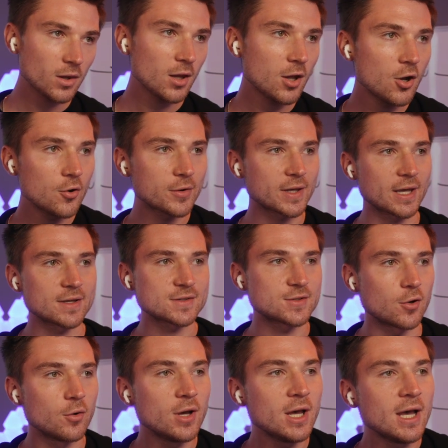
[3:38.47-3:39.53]
Okay,
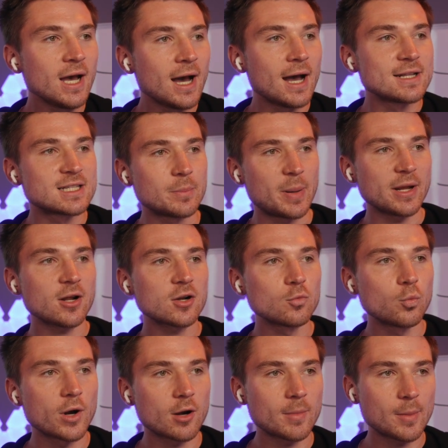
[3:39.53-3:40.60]
so depending on
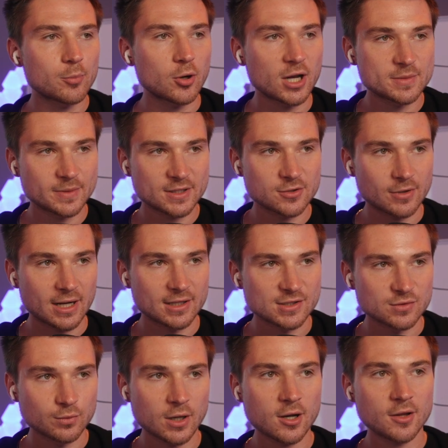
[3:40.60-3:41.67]
where my prospects are at as
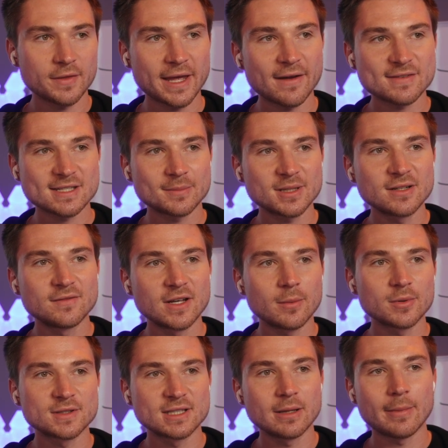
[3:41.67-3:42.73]
well, they have something available
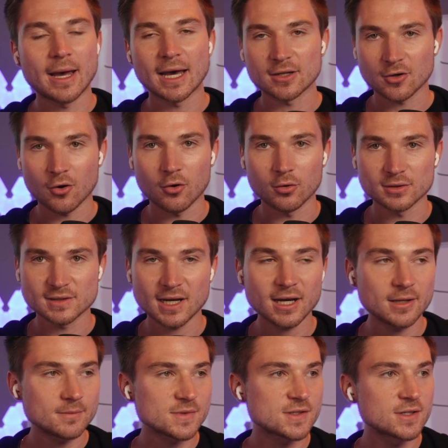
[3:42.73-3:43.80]
to them at all
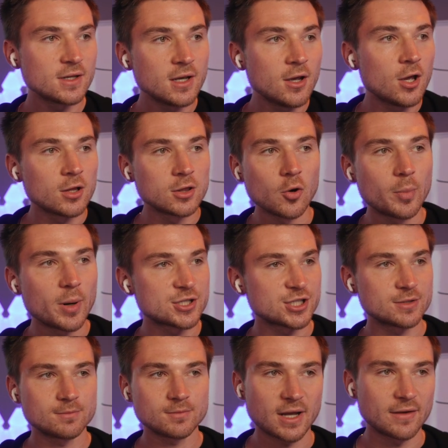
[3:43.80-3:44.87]
times. Low
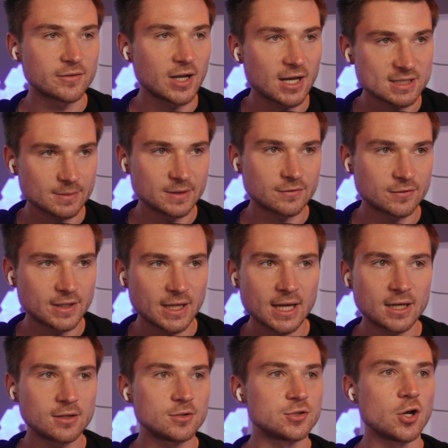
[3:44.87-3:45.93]
budget, I've got something for
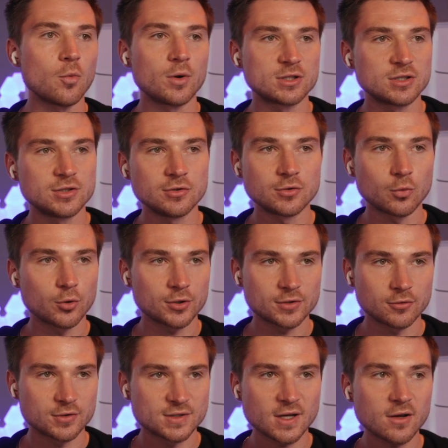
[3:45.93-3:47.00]
that. Don't want to do the work
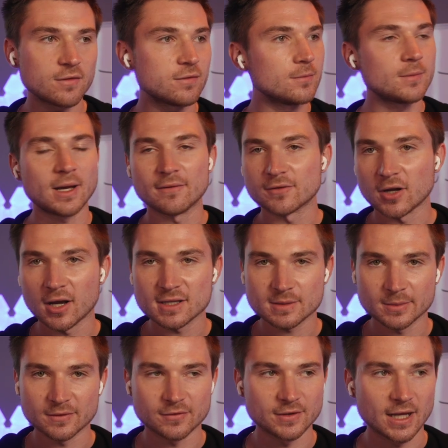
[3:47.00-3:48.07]
yourself, I've got
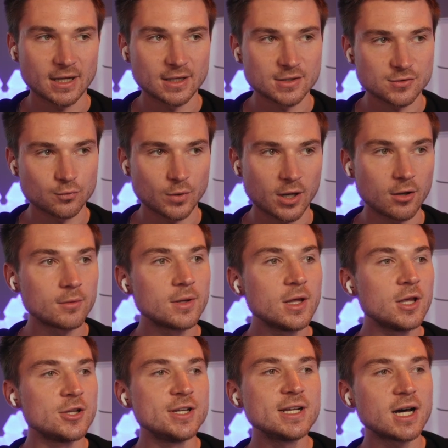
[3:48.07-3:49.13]
something for that as well.
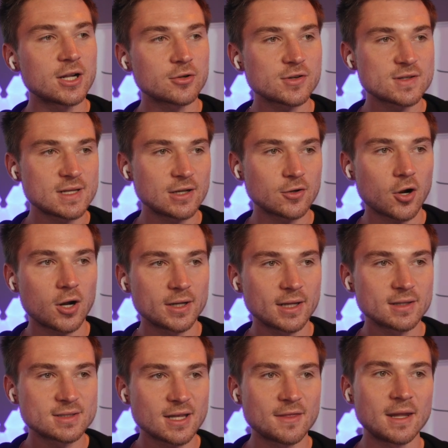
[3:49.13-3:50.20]
You need to understand your
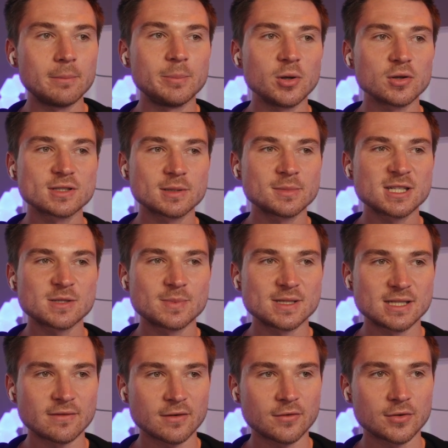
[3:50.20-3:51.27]
audience, then build something
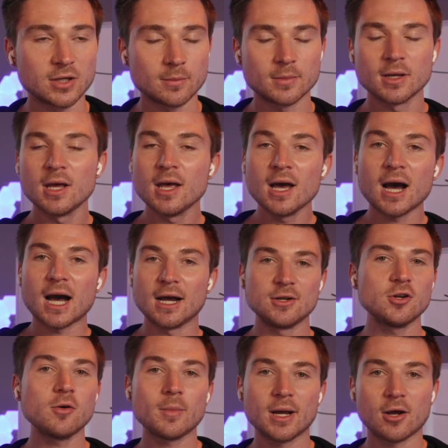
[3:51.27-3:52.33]
specific for them. I know
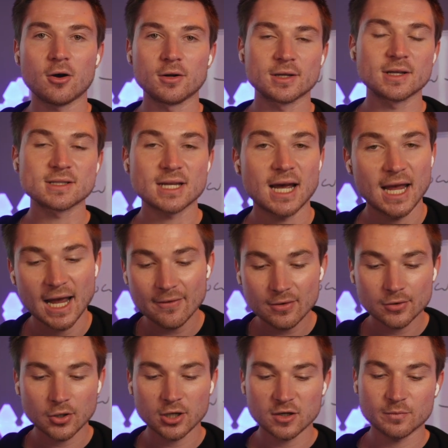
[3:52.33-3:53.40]
my audience. I have a
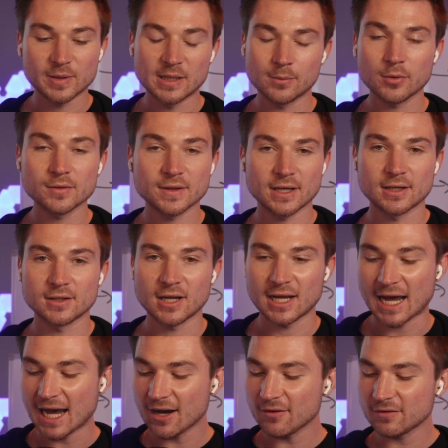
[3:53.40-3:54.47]
lot of people that
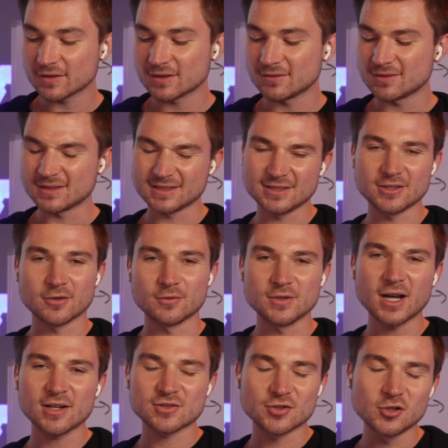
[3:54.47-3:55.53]
have,
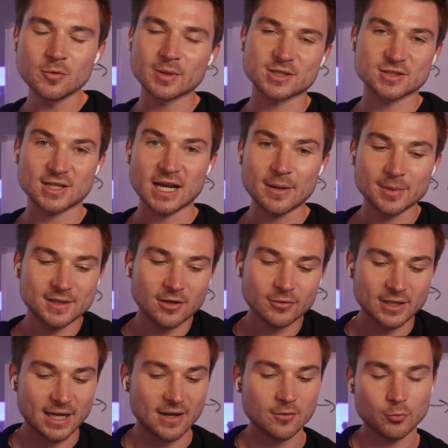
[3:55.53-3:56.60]
not too much time, but they already
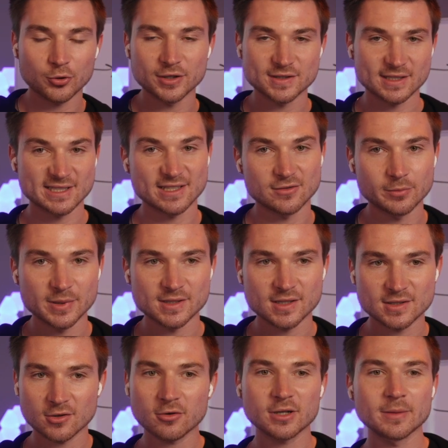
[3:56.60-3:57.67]
have a pretty successful business.
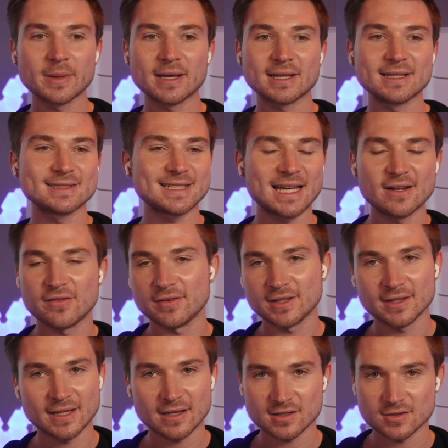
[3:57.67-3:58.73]
They're already making $10,000,
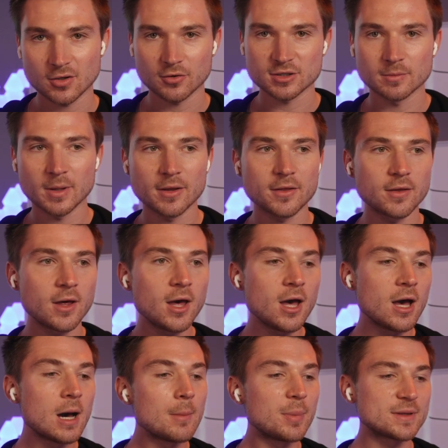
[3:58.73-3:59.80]
$15,000 a month,
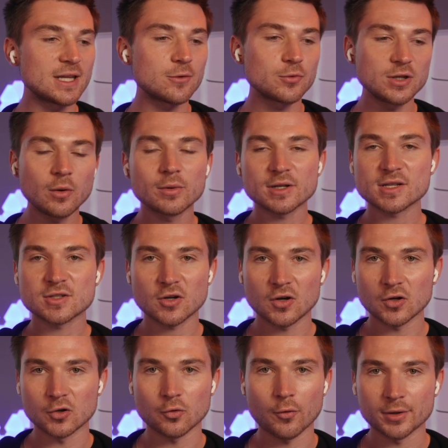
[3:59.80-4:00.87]
but they really want to start
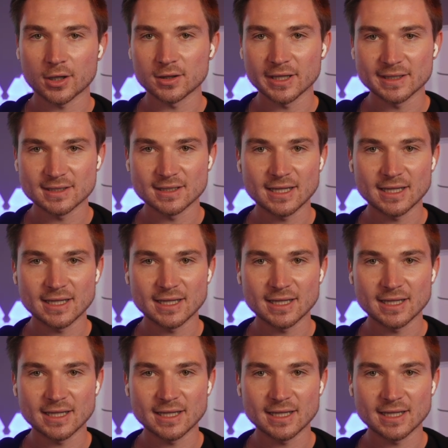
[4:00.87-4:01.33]
growing on LinkedIn.